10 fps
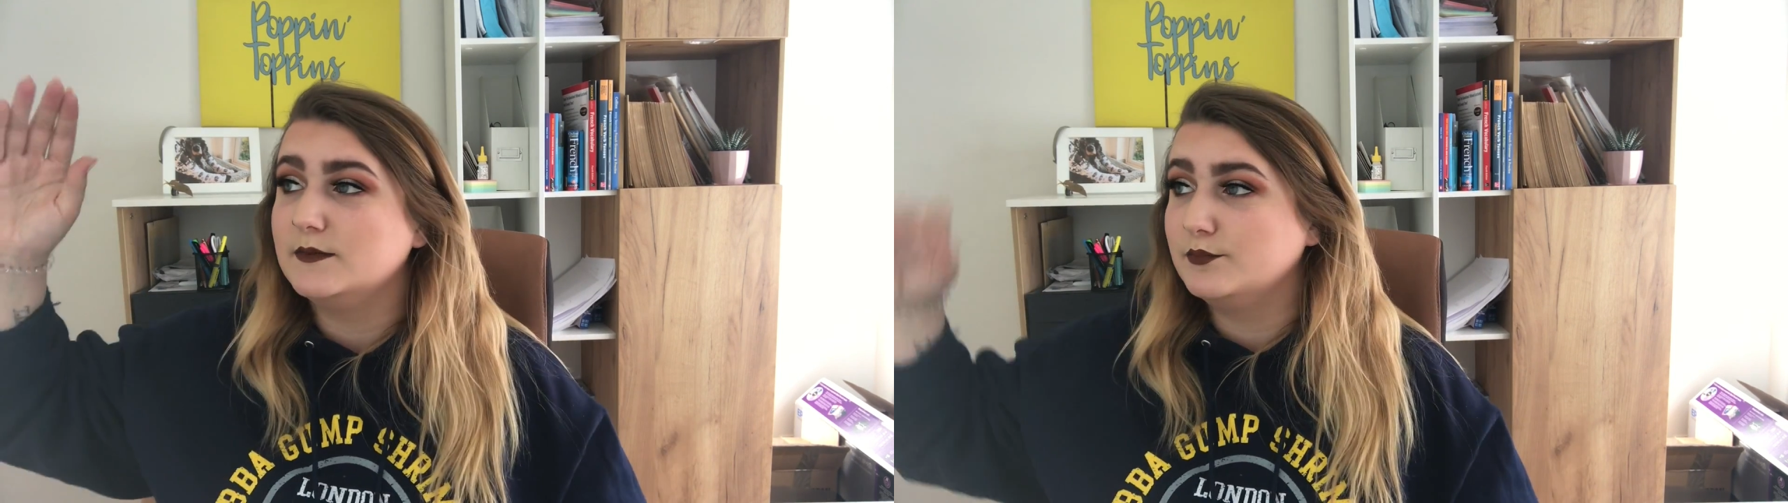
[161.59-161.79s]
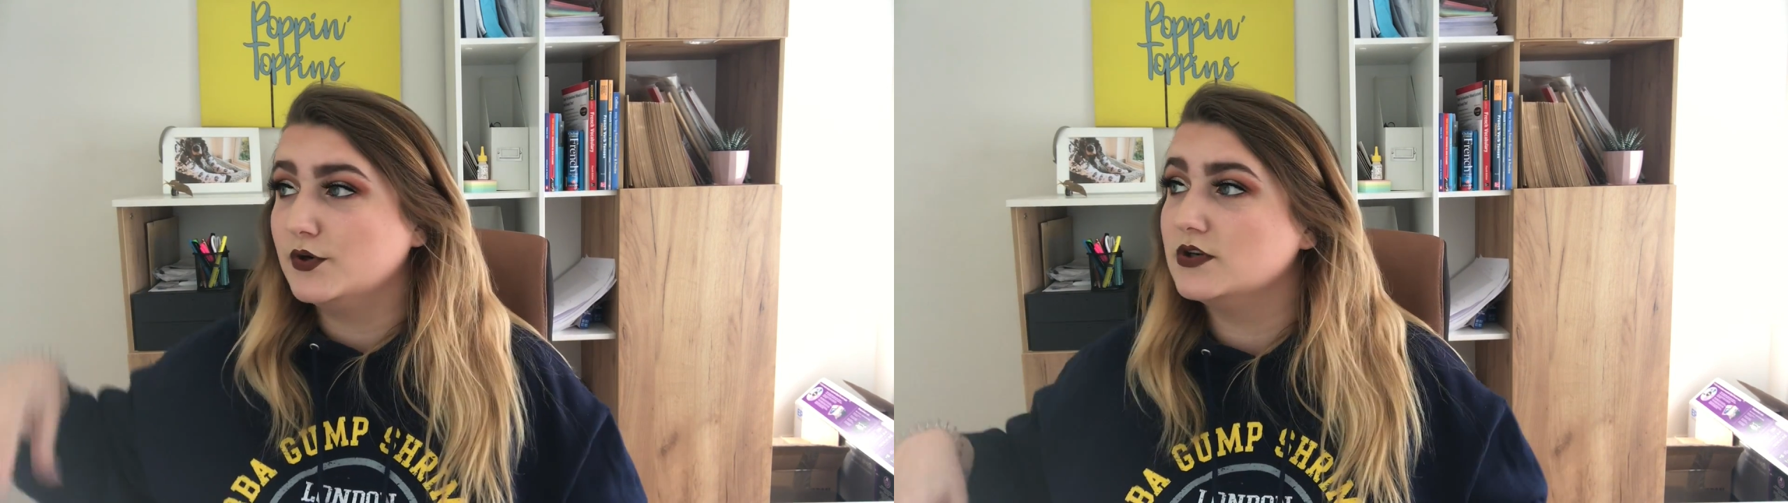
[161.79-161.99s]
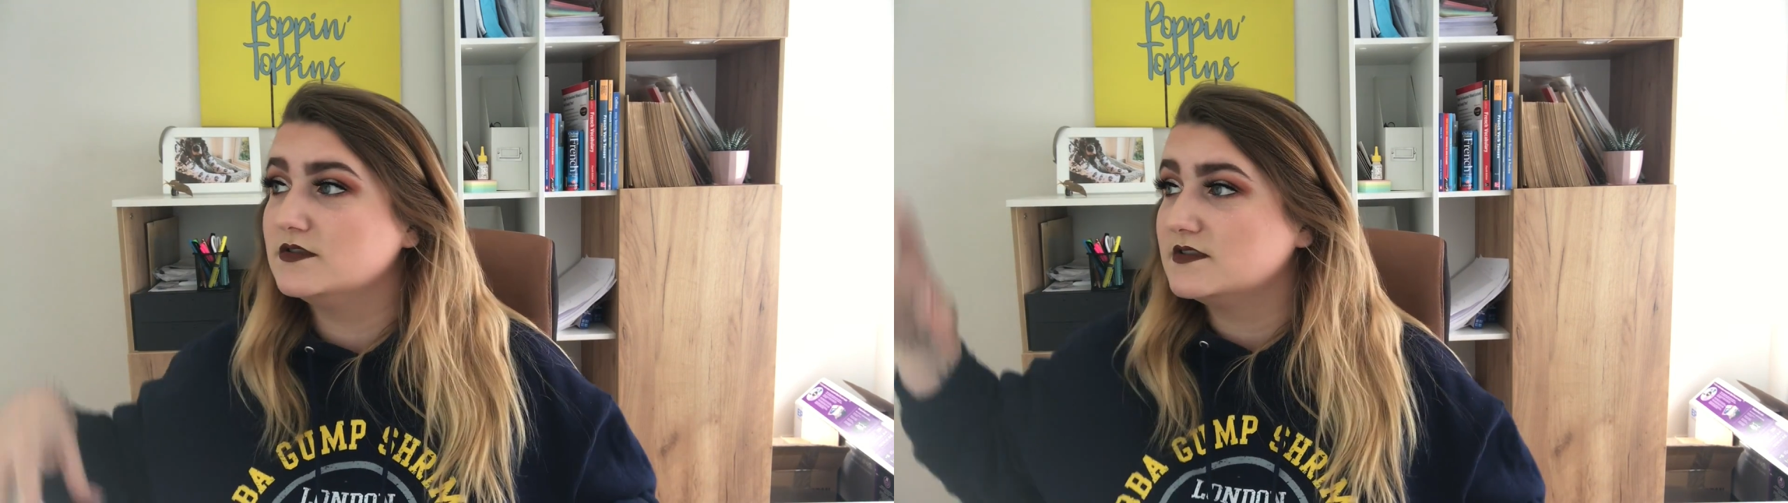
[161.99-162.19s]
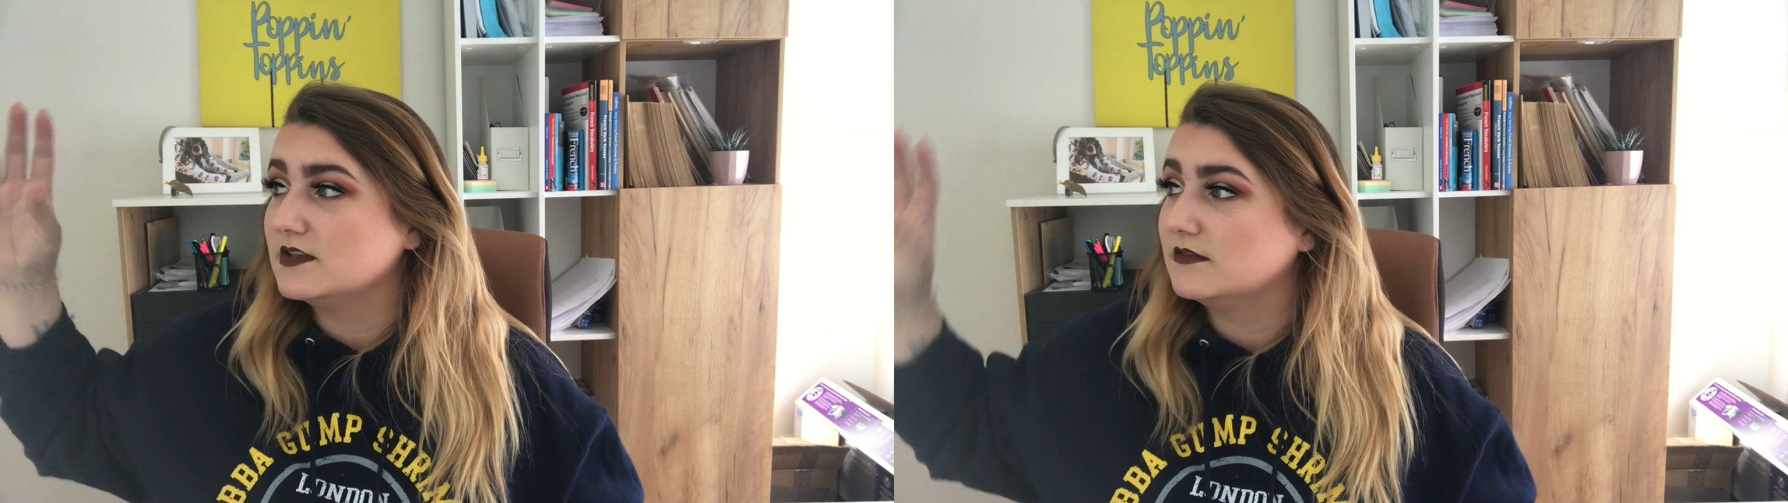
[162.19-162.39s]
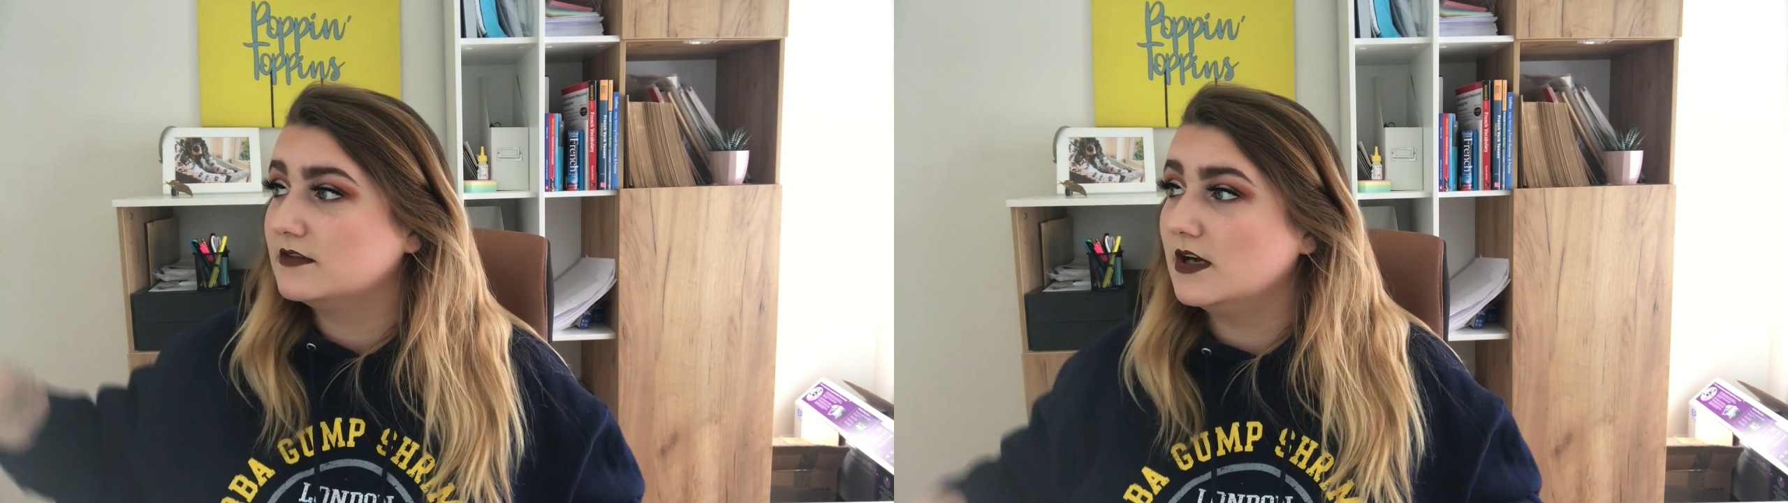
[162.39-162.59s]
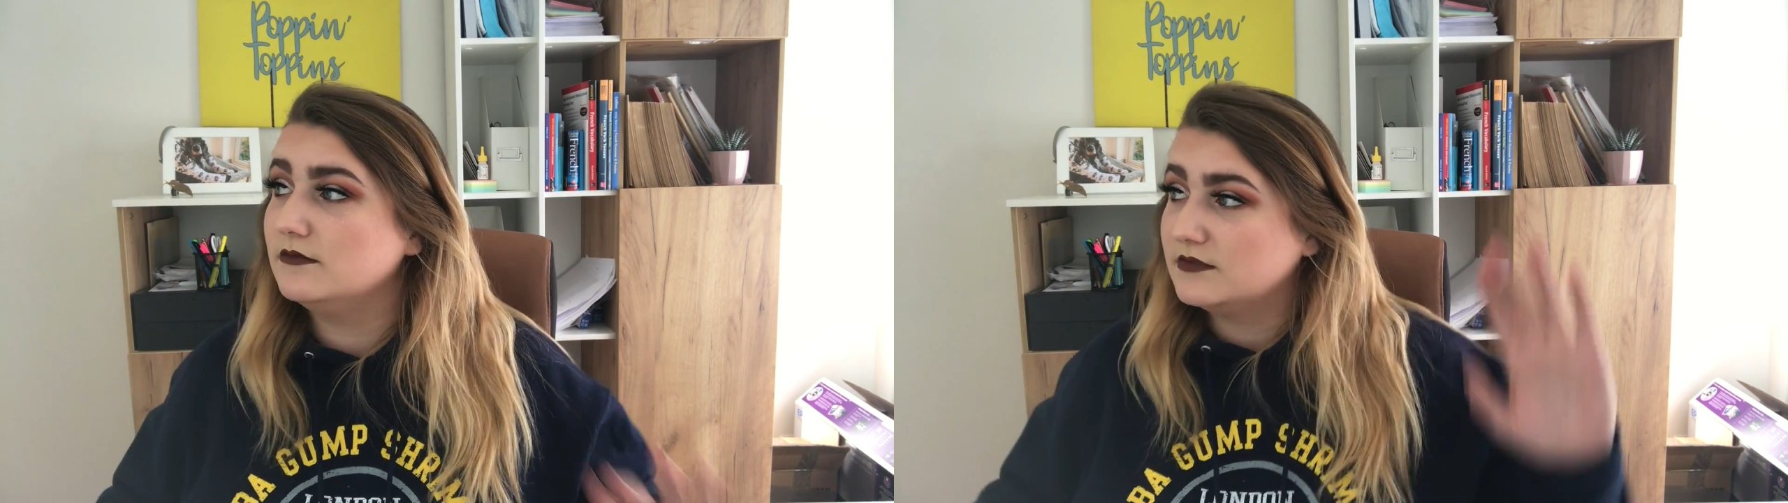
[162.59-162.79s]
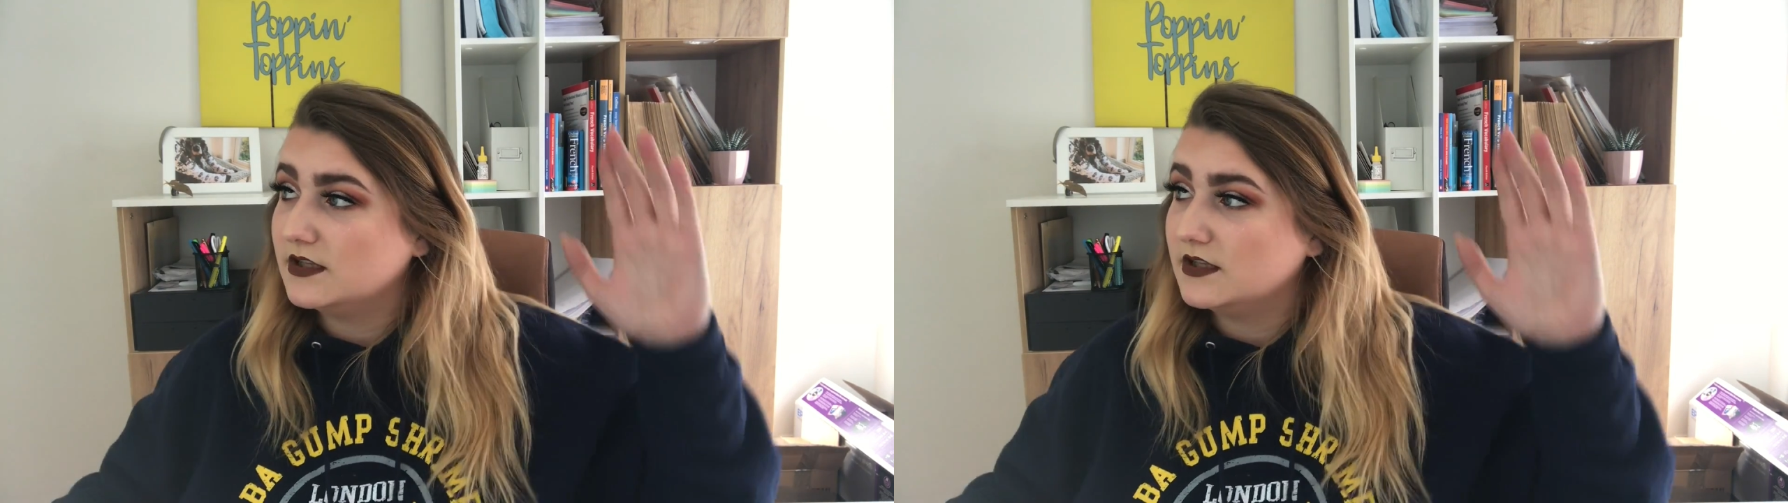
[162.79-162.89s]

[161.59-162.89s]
the bronze, the gold,